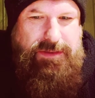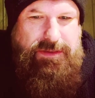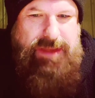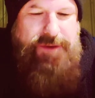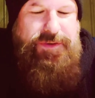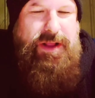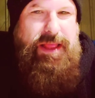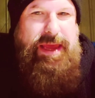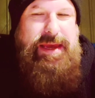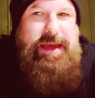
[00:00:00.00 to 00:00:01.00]

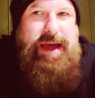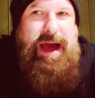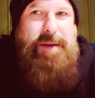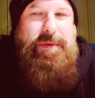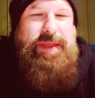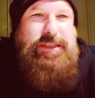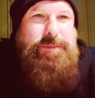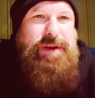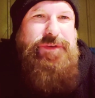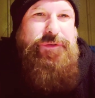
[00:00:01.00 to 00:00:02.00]
Definitely, there's a
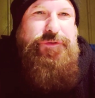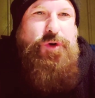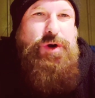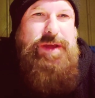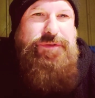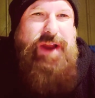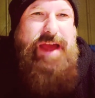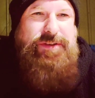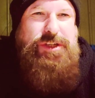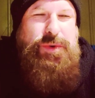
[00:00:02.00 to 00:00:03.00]
bit of a fruity
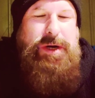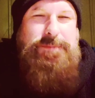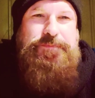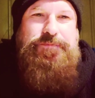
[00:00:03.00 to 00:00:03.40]
flavour to it,